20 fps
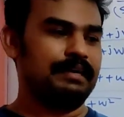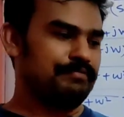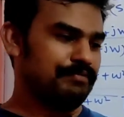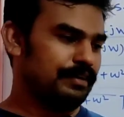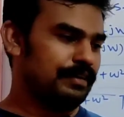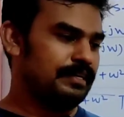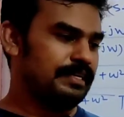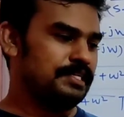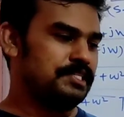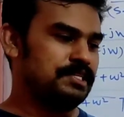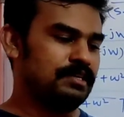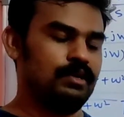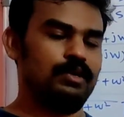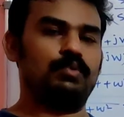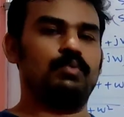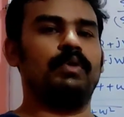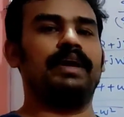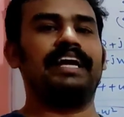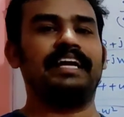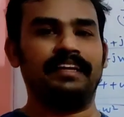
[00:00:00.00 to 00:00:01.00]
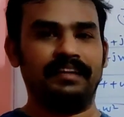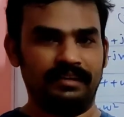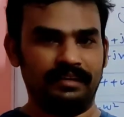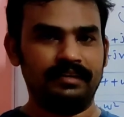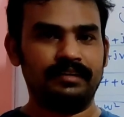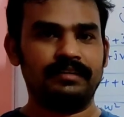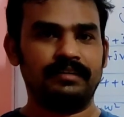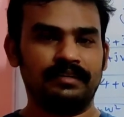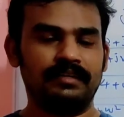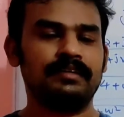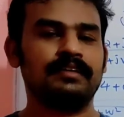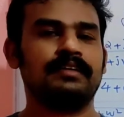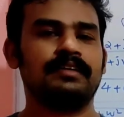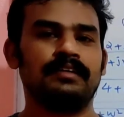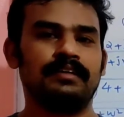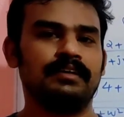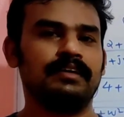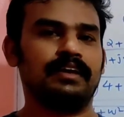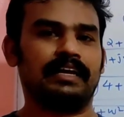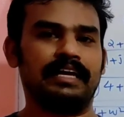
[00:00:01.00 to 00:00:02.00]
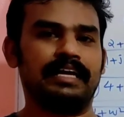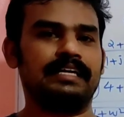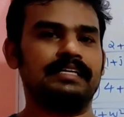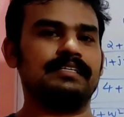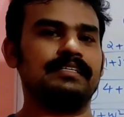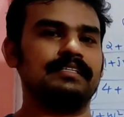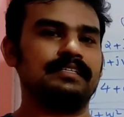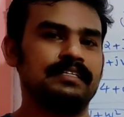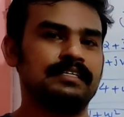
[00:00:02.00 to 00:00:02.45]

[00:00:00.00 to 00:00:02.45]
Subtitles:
effort is not weighing. Okay.